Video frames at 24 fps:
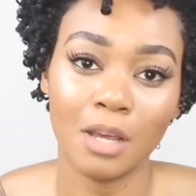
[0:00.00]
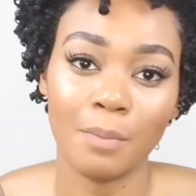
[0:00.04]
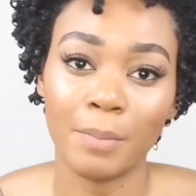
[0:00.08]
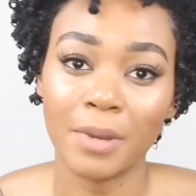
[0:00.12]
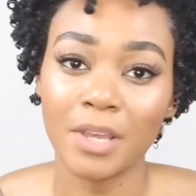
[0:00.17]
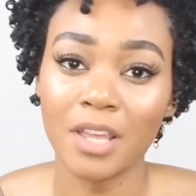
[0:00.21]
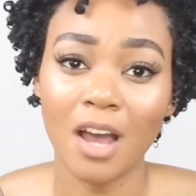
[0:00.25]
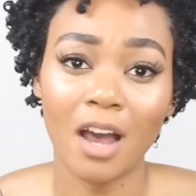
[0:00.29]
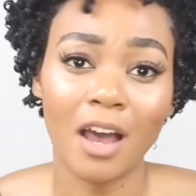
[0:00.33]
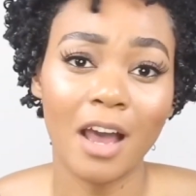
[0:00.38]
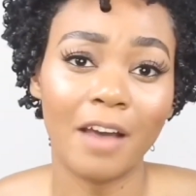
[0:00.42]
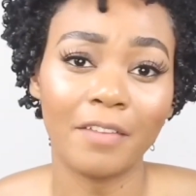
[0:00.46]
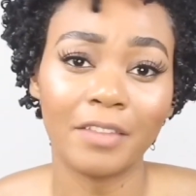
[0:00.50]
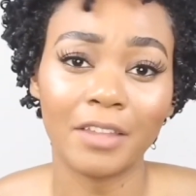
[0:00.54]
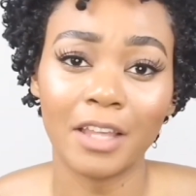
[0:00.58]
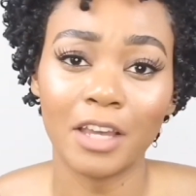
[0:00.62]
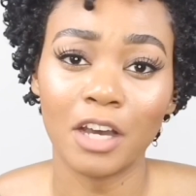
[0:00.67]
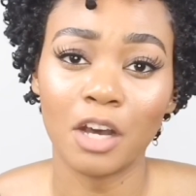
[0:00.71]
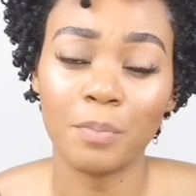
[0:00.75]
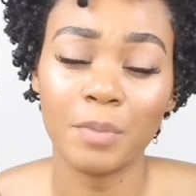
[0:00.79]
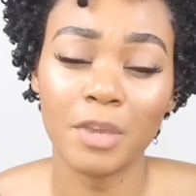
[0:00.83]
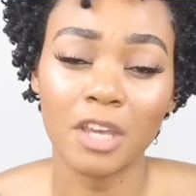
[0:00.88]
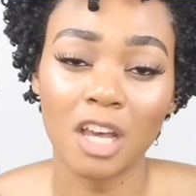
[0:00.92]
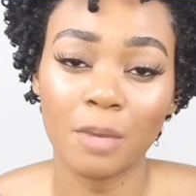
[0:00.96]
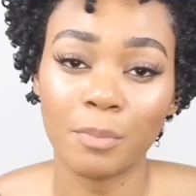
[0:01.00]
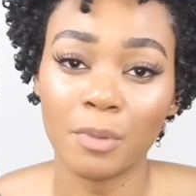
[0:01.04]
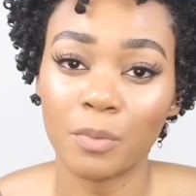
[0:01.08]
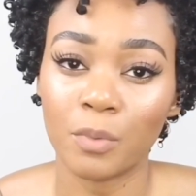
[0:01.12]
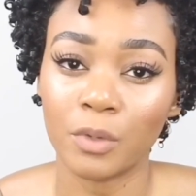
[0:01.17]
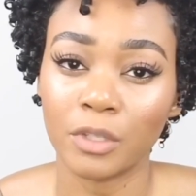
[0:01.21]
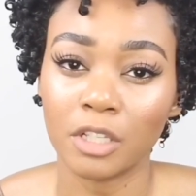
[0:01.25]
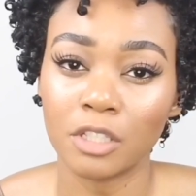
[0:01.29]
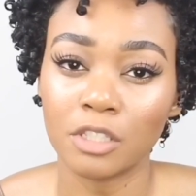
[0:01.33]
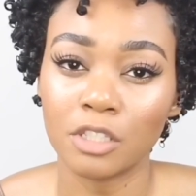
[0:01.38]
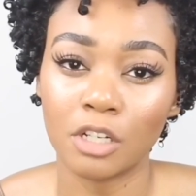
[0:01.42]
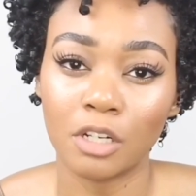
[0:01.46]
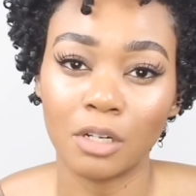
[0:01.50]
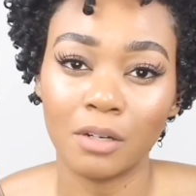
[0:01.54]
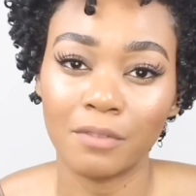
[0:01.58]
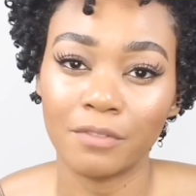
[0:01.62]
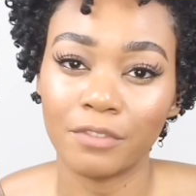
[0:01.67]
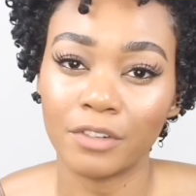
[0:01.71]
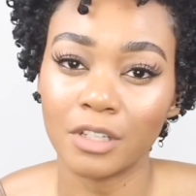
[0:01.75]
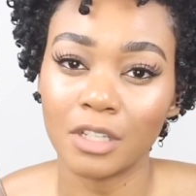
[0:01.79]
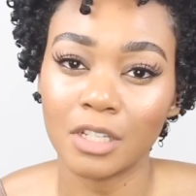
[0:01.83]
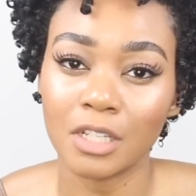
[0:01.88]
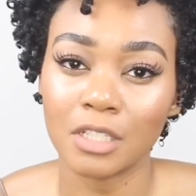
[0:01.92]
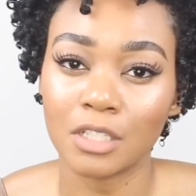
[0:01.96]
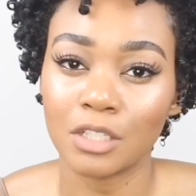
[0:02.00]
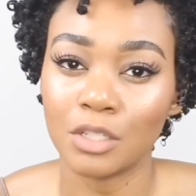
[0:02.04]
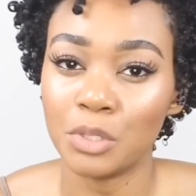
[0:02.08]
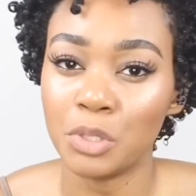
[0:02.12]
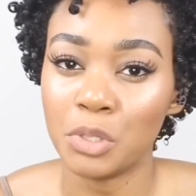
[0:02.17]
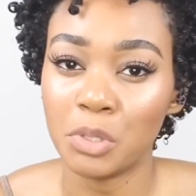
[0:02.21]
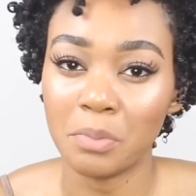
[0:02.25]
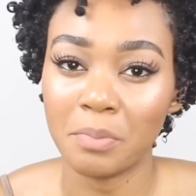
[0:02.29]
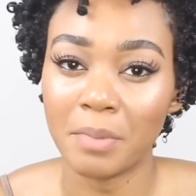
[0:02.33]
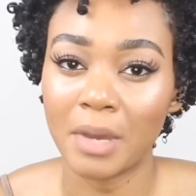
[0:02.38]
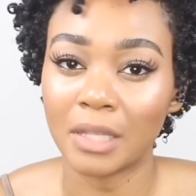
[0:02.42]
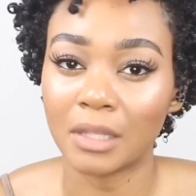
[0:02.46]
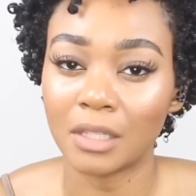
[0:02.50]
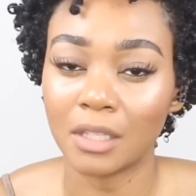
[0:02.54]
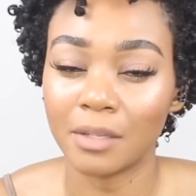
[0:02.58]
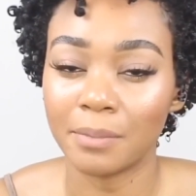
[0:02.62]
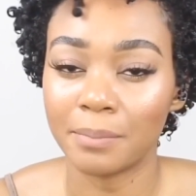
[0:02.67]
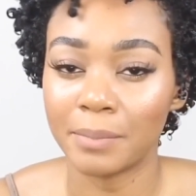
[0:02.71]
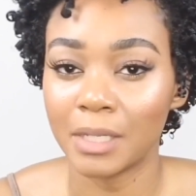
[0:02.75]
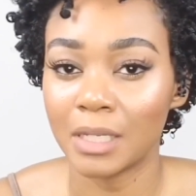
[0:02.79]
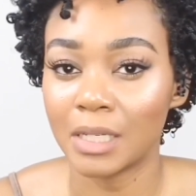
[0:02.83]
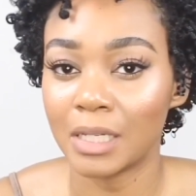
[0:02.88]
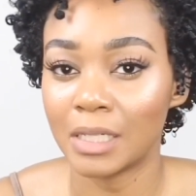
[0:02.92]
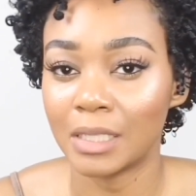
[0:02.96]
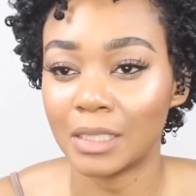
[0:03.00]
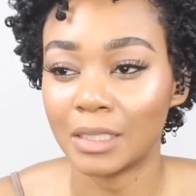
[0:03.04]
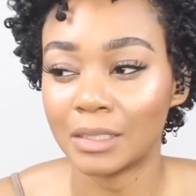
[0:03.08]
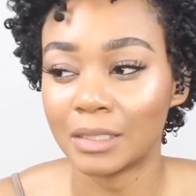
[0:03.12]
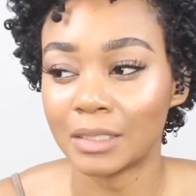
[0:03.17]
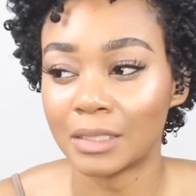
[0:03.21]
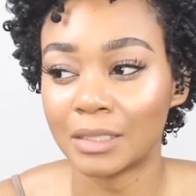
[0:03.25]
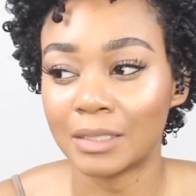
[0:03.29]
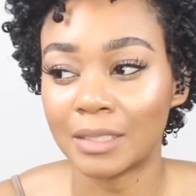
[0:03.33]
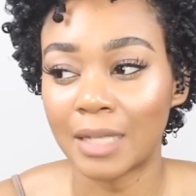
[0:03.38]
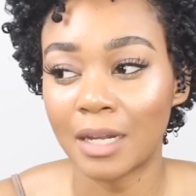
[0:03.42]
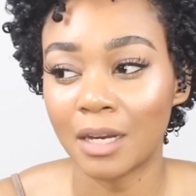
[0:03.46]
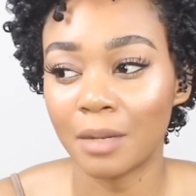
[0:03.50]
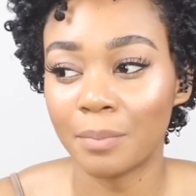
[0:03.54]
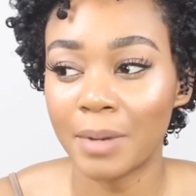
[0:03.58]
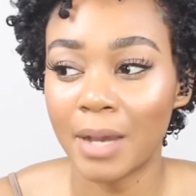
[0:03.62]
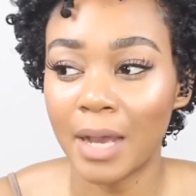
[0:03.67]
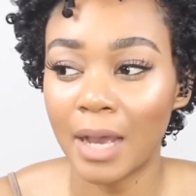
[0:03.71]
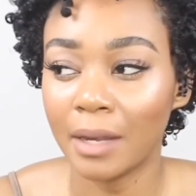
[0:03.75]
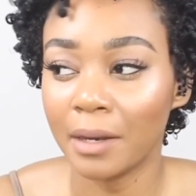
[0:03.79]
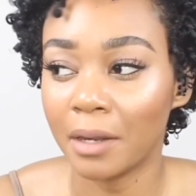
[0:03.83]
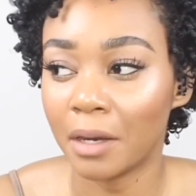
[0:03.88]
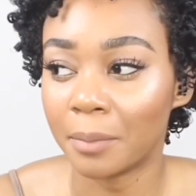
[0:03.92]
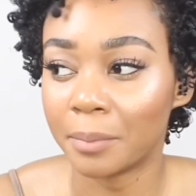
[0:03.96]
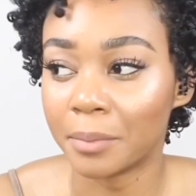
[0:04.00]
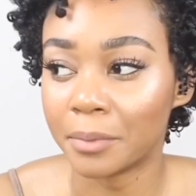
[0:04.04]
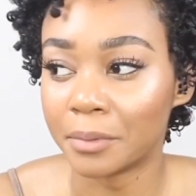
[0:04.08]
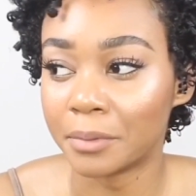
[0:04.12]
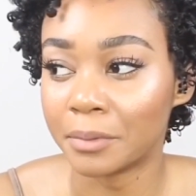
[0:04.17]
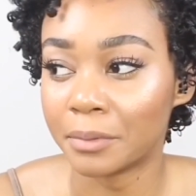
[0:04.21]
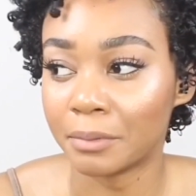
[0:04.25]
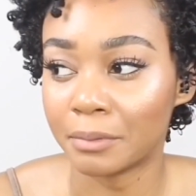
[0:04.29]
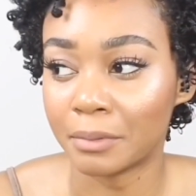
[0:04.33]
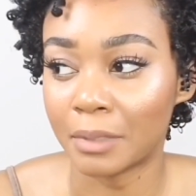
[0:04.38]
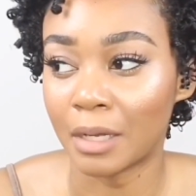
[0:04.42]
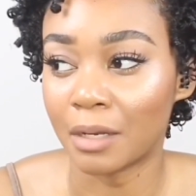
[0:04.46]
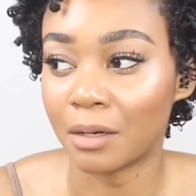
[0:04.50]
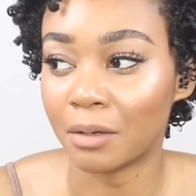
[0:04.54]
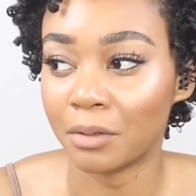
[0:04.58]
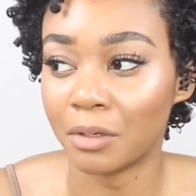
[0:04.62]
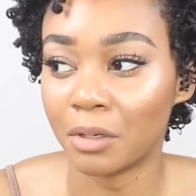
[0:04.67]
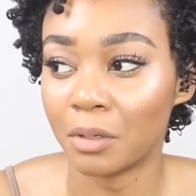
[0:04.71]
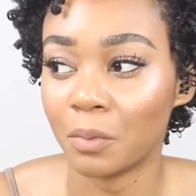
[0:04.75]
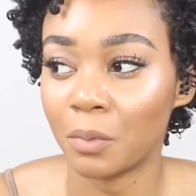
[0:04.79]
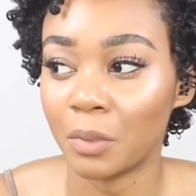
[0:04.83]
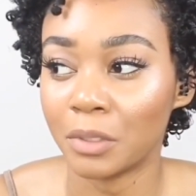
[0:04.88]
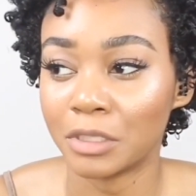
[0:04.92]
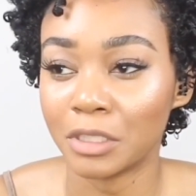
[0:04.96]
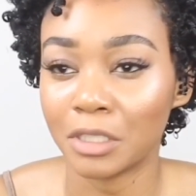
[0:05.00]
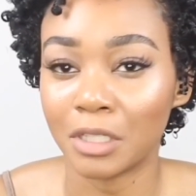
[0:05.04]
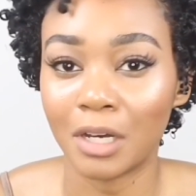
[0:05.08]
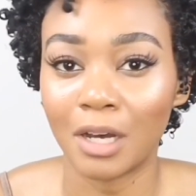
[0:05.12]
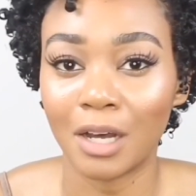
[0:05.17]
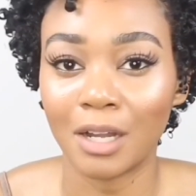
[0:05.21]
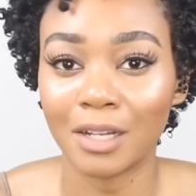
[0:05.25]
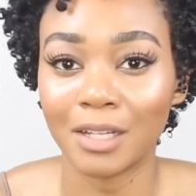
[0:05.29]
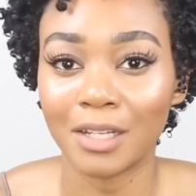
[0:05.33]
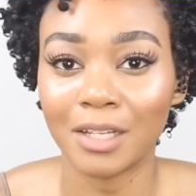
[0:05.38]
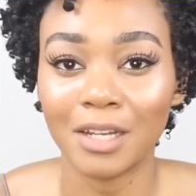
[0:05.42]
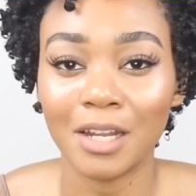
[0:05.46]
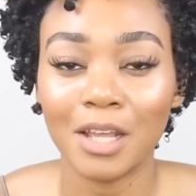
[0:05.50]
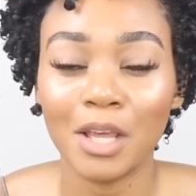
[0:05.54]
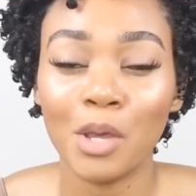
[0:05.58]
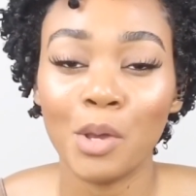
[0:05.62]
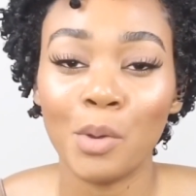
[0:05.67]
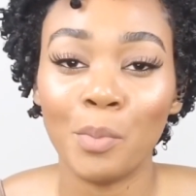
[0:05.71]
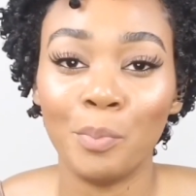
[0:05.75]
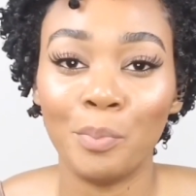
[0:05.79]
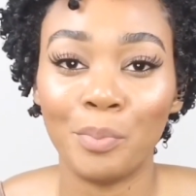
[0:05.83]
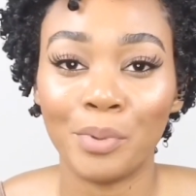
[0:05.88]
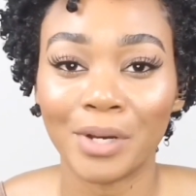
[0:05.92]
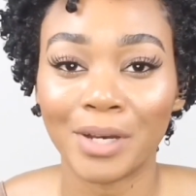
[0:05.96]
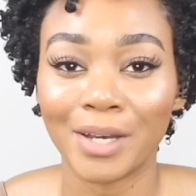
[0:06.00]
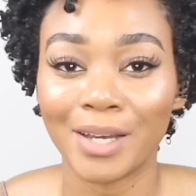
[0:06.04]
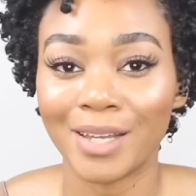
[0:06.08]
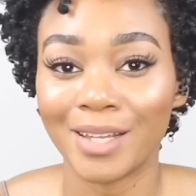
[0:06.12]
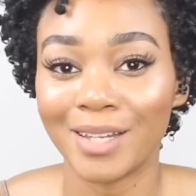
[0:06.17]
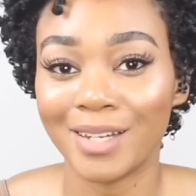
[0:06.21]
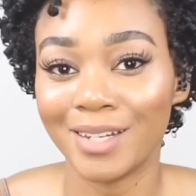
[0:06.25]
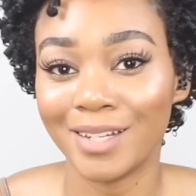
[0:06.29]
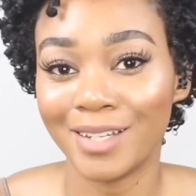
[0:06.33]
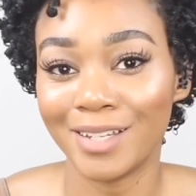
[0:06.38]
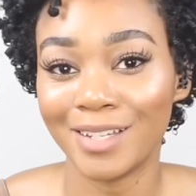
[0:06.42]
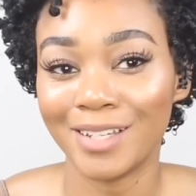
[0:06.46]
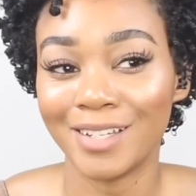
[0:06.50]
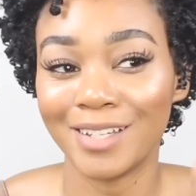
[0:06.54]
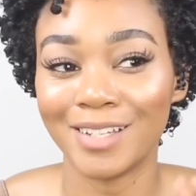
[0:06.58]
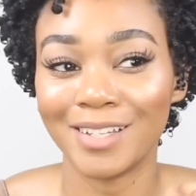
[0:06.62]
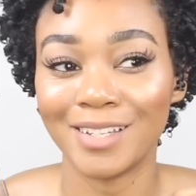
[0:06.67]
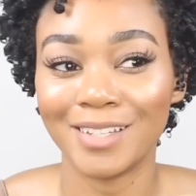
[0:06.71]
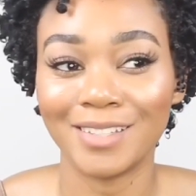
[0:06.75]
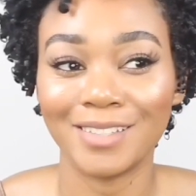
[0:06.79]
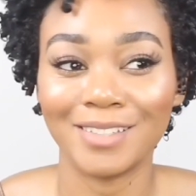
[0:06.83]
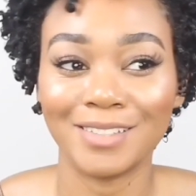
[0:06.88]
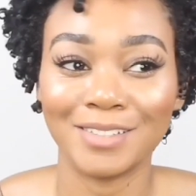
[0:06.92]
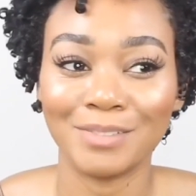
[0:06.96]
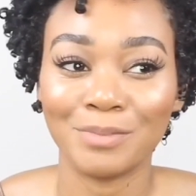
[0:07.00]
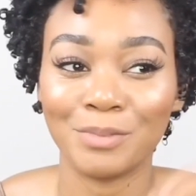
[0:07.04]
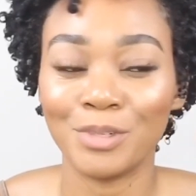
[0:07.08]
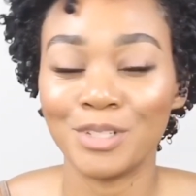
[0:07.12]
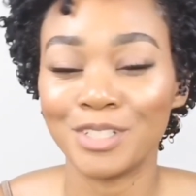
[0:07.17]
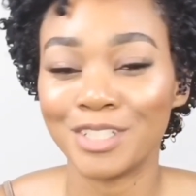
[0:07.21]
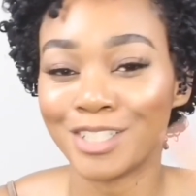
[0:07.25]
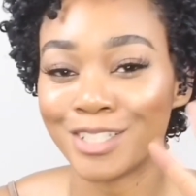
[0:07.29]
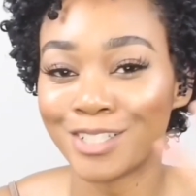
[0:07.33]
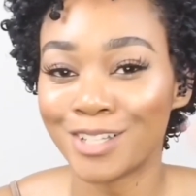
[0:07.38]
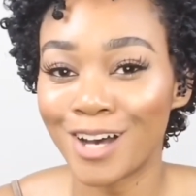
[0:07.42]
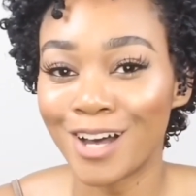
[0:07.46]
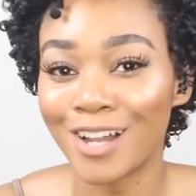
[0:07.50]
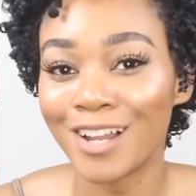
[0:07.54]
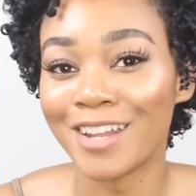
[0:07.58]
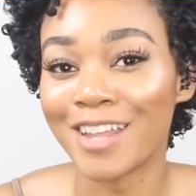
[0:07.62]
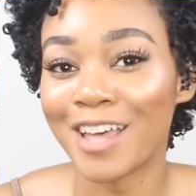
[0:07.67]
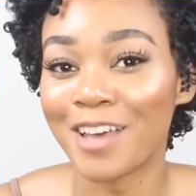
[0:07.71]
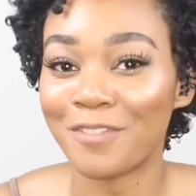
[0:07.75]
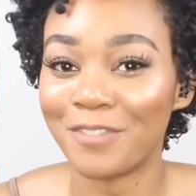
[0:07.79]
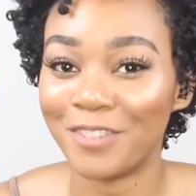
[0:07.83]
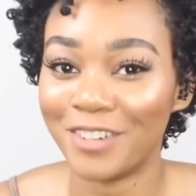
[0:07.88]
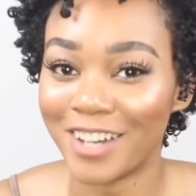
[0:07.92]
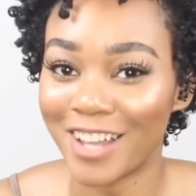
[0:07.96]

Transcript: But y'all have to help me come up with a term for this new method because it's not a pineapple. I don't know what to call it, but we'll just call it that for